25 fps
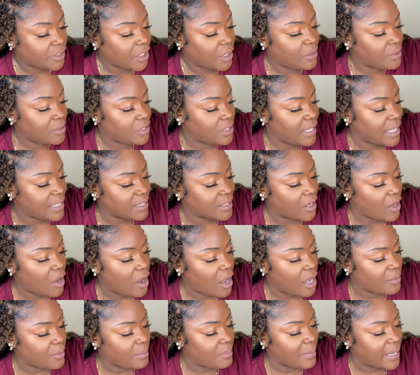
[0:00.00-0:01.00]
oh, she has a
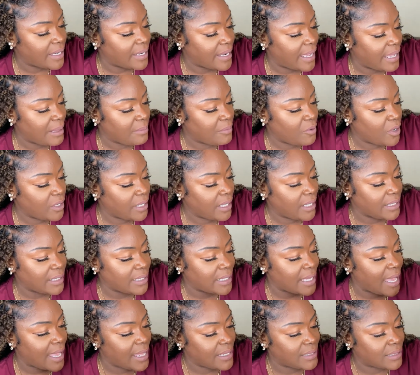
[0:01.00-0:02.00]
card with my name on it.
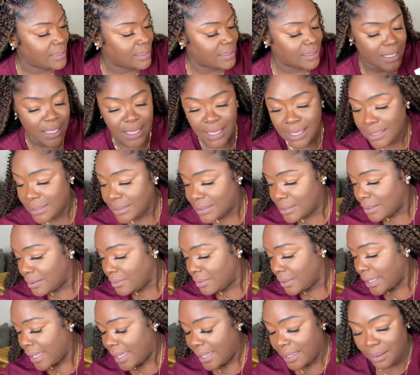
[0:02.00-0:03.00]
Yes sis,
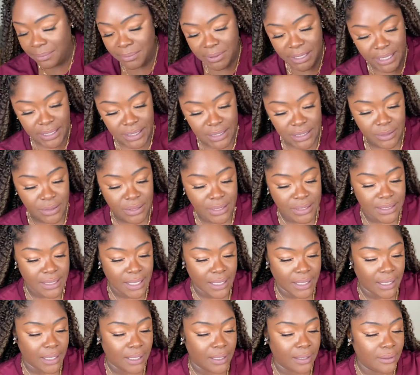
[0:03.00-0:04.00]
okay, I'm gonna get to you in a
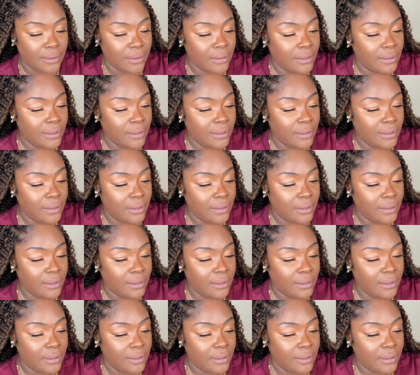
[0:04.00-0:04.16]
second.